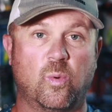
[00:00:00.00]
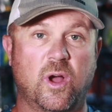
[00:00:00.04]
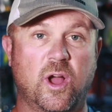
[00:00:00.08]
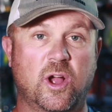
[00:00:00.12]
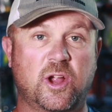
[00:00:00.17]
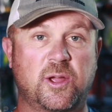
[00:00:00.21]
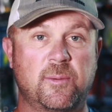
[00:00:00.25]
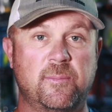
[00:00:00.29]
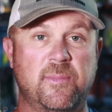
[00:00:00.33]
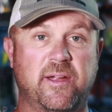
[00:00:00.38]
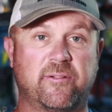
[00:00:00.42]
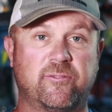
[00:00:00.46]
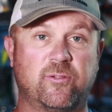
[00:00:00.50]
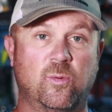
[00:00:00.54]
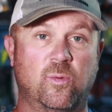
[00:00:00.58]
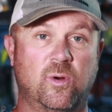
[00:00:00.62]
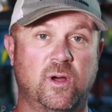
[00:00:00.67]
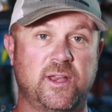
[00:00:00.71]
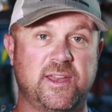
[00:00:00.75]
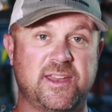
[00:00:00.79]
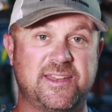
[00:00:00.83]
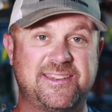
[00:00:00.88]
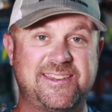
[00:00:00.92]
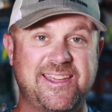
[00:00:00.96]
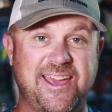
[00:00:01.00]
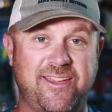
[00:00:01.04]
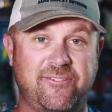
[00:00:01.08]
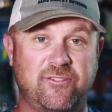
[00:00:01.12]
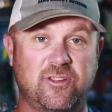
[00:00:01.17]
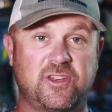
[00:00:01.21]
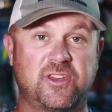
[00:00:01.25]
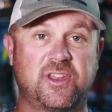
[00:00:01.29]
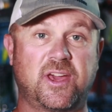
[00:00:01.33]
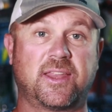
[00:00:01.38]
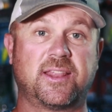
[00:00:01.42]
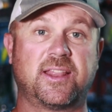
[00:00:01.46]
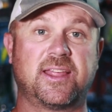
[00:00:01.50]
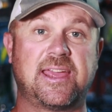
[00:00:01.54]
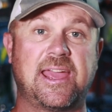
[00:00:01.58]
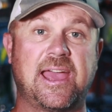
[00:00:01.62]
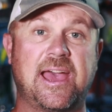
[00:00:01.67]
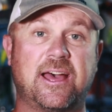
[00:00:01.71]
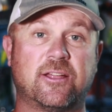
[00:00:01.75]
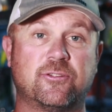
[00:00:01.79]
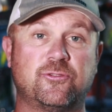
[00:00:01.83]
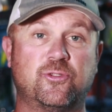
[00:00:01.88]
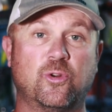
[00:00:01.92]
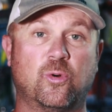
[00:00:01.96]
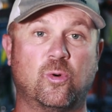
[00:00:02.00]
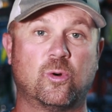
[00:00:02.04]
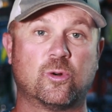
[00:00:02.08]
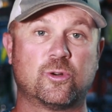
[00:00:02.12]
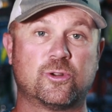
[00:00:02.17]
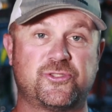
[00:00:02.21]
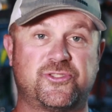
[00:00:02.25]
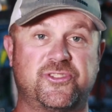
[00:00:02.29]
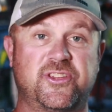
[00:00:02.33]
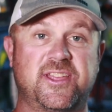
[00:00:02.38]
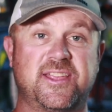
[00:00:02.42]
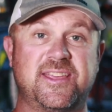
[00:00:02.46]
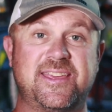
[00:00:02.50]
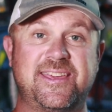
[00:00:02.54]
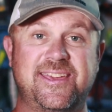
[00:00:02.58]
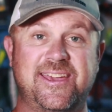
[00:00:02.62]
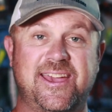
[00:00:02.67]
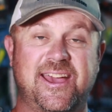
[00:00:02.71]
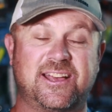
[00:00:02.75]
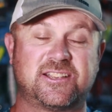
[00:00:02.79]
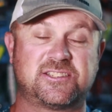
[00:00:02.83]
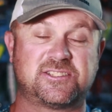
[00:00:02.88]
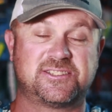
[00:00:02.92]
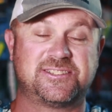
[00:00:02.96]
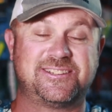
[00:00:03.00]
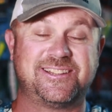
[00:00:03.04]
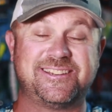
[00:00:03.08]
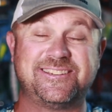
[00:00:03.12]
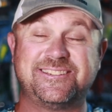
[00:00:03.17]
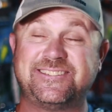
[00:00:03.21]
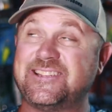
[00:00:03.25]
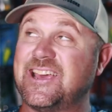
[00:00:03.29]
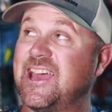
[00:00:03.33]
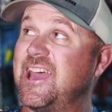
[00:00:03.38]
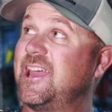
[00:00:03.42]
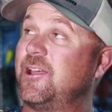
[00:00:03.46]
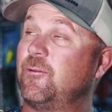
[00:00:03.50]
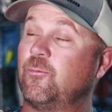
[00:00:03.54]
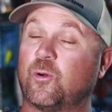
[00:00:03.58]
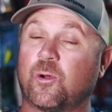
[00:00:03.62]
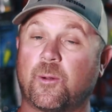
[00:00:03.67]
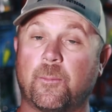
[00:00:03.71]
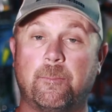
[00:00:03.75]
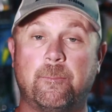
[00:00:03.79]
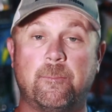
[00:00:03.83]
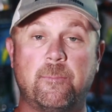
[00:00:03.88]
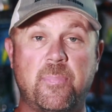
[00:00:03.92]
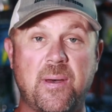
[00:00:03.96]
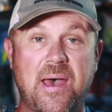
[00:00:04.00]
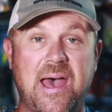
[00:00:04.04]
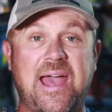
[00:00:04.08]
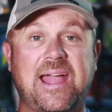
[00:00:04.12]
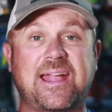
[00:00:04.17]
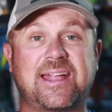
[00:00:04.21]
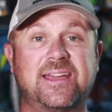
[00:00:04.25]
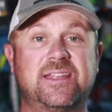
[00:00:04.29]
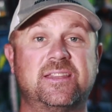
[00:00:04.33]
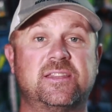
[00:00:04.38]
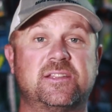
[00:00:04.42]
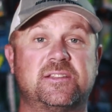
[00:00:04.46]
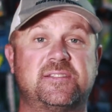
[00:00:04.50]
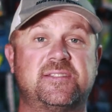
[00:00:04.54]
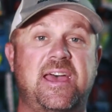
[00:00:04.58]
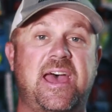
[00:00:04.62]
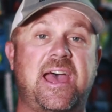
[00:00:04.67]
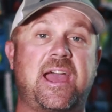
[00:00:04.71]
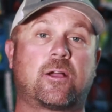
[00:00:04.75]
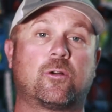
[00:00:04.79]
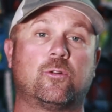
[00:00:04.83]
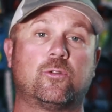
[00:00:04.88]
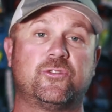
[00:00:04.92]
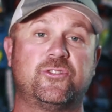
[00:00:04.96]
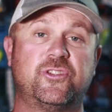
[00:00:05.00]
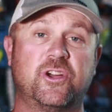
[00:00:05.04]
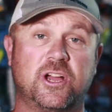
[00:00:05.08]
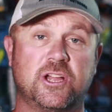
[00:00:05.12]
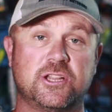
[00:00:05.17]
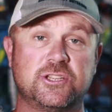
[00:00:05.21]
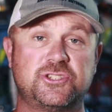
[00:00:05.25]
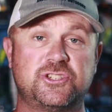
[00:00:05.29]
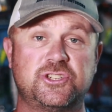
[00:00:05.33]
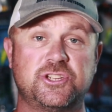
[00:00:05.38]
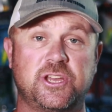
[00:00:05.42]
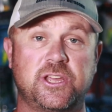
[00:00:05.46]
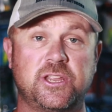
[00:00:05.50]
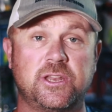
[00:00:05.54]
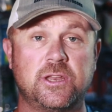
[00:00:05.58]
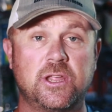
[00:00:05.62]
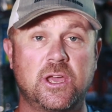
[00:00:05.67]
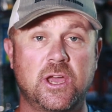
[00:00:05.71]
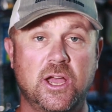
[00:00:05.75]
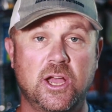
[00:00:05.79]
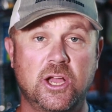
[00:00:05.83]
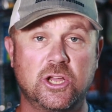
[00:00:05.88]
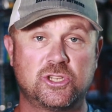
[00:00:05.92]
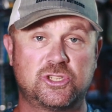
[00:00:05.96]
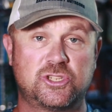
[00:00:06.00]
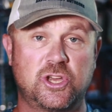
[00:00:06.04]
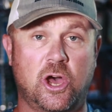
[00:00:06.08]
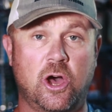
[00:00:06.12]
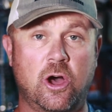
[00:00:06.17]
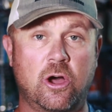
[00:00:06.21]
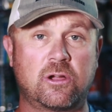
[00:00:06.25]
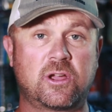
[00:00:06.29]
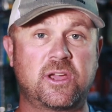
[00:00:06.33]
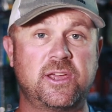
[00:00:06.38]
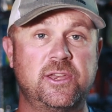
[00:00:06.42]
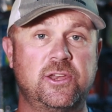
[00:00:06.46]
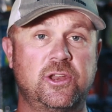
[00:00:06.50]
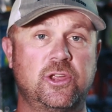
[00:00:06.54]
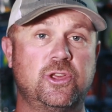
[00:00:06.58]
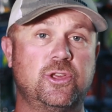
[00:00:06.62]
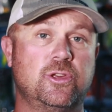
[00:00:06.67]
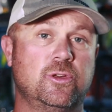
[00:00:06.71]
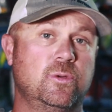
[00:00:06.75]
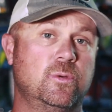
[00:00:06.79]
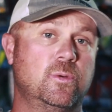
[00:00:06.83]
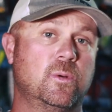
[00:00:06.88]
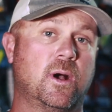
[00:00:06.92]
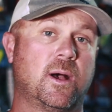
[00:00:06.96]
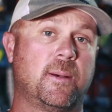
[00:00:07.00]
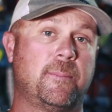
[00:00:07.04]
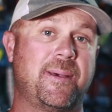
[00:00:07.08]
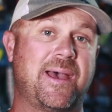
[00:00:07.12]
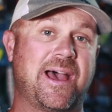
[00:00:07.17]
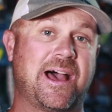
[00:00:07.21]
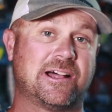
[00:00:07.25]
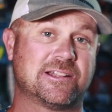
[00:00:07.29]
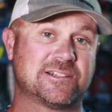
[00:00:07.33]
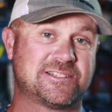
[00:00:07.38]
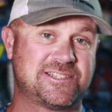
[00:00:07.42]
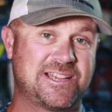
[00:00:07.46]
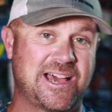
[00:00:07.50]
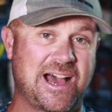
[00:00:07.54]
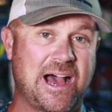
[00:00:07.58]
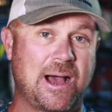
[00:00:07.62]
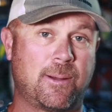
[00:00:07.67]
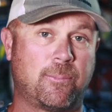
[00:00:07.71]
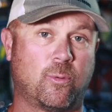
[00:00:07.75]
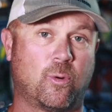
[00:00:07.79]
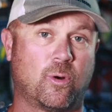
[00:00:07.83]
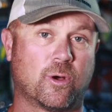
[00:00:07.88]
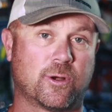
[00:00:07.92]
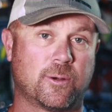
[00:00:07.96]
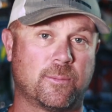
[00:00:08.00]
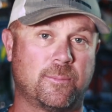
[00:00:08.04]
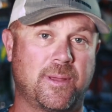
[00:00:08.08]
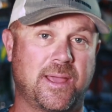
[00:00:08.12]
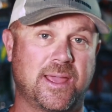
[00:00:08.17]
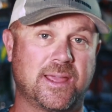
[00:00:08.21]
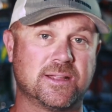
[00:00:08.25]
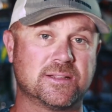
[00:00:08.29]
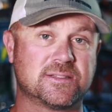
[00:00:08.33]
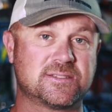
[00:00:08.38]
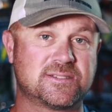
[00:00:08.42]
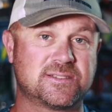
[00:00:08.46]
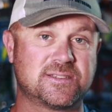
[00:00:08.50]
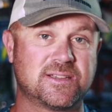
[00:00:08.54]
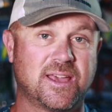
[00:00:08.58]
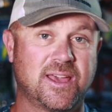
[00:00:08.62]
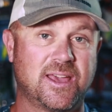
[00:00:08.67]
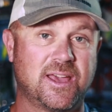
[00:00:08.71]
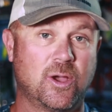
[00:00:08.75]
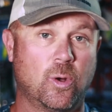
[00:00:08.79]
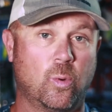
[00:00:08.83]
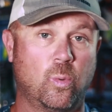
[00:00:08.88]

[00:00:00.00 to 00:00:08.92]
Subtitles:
Welcome everyone to David Dudley Outdoors, and yes, today we're back in the tackle dungeon talking to you about topwater baits.